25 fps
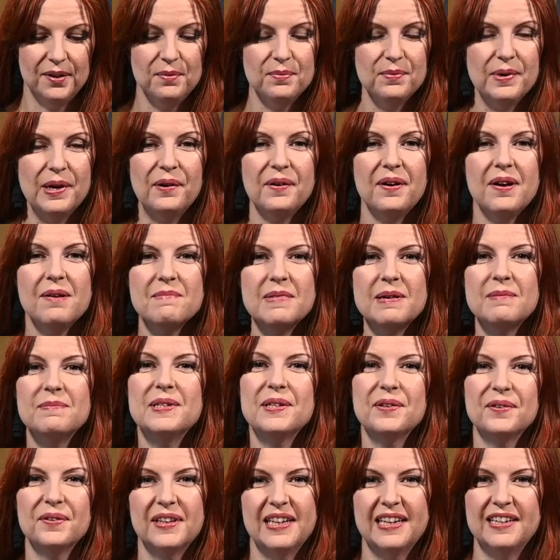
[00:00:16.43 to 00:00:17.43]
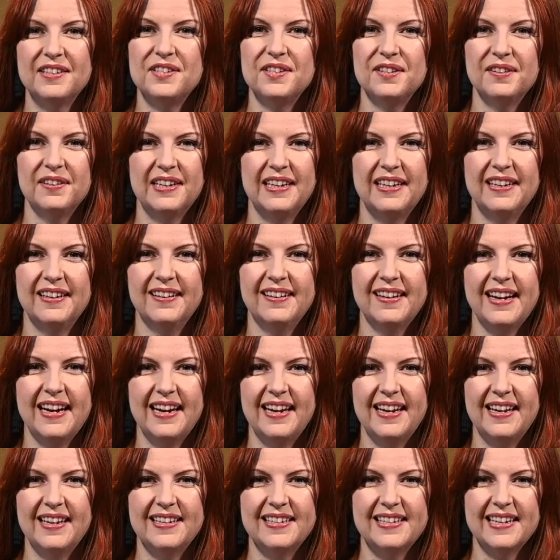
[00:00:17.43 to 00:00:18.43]
Welcome, I'm so glad you're here,
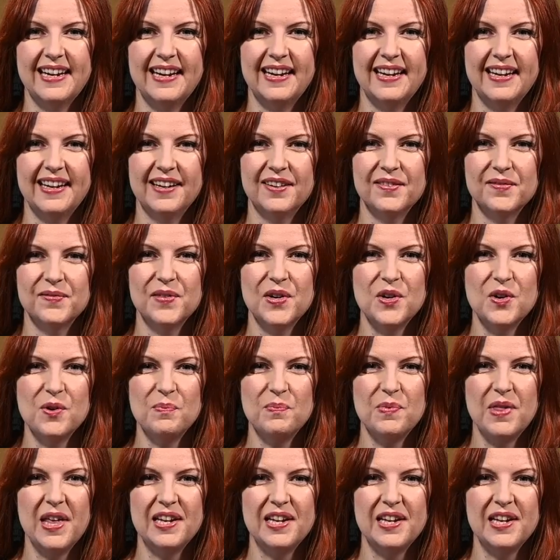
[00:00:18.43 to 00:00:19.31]
and hope